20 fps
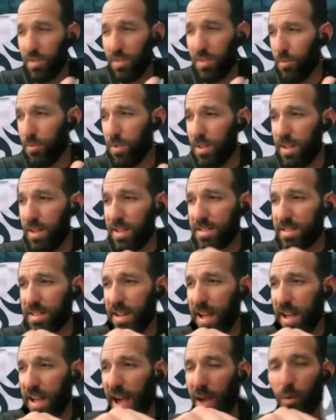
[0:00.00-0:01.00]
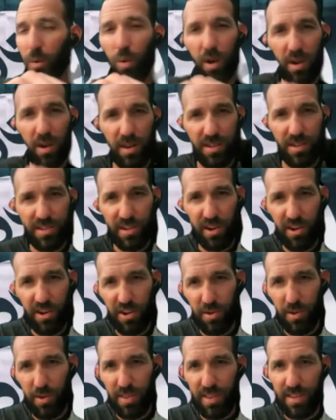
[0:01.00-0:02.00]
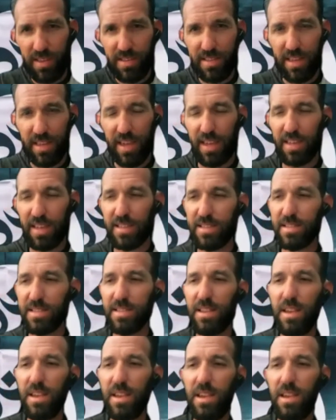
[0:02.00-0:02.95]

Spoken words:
So I realized that I wanted to start doing these things.